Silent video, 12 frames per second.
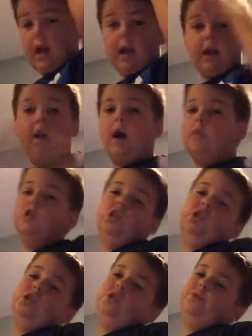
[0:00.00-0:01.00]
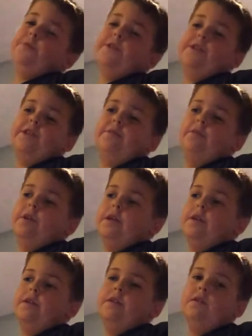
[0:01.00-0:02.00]
I, I was super
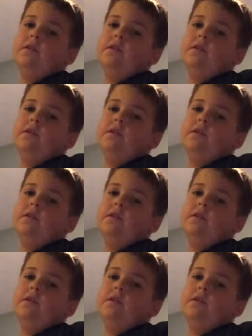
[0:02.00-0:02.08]
disappointed.